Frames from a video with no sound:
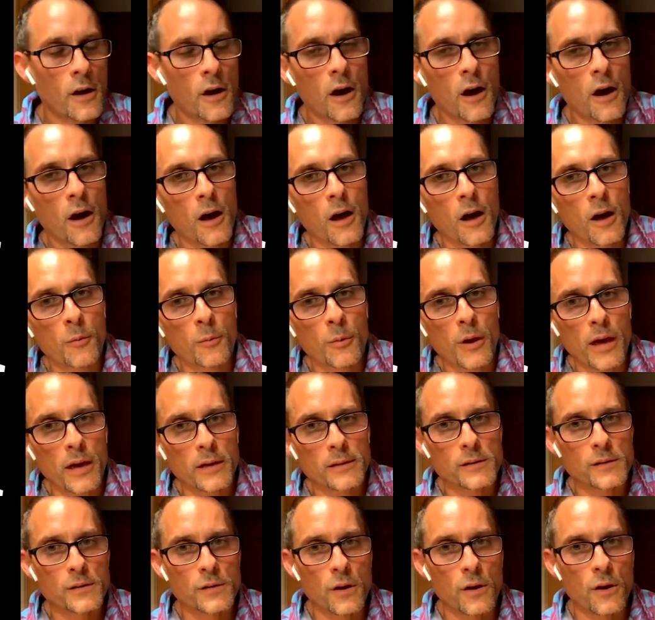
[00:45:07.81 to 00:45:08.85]

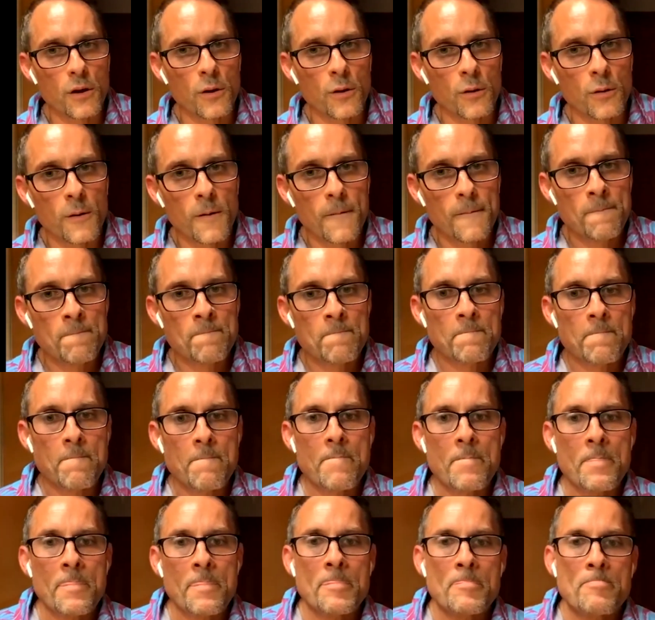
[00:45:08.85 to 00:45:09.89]
And so
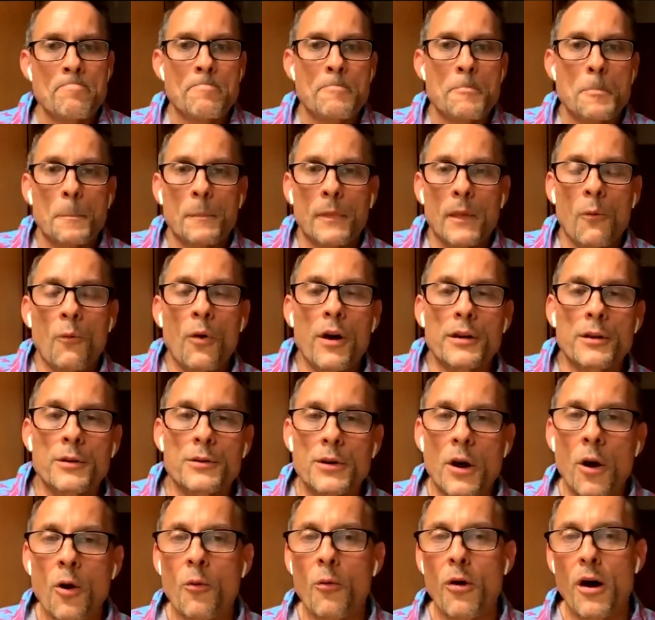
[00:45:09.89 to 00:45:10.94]
what you
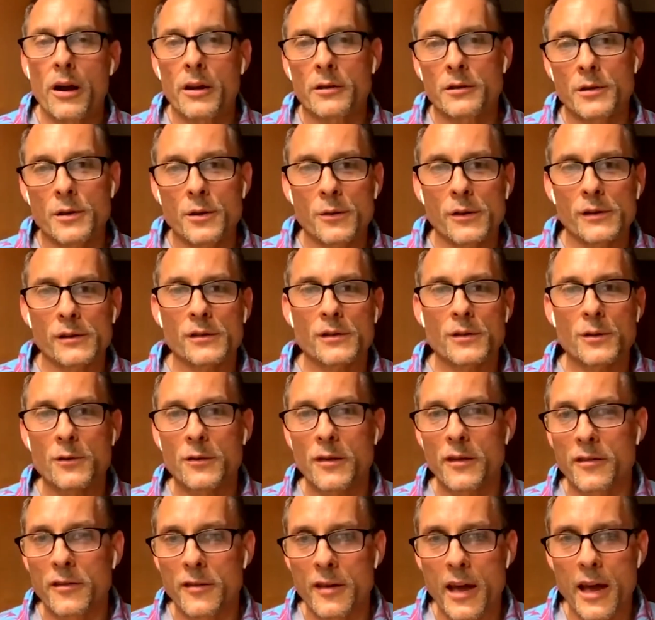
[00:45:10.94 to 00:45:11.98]
don't want to do is do the
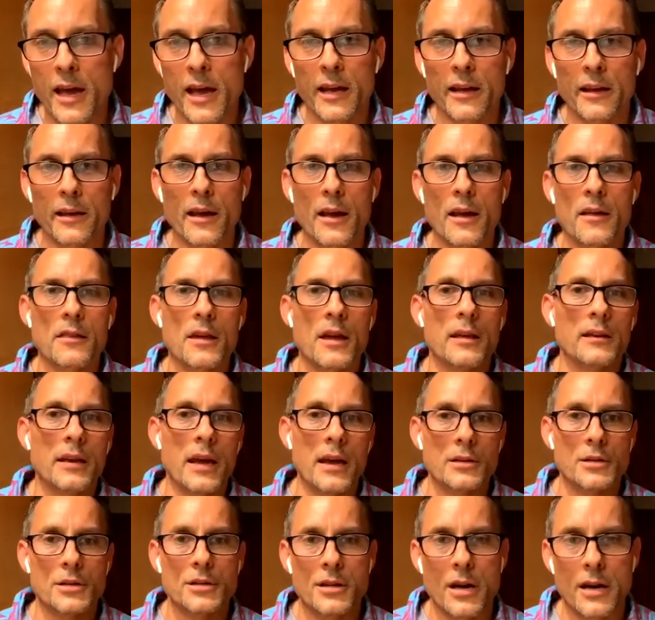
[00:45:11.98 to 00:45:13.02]
thing and then
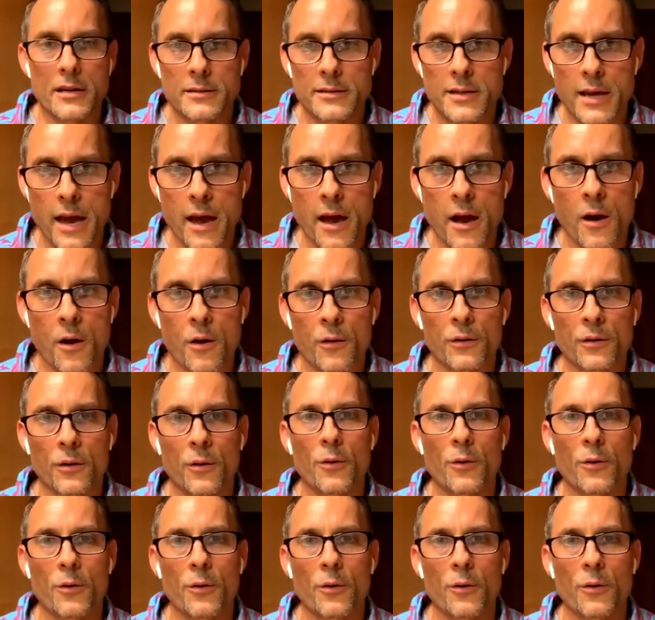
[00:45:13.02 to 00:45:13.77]
get shut down,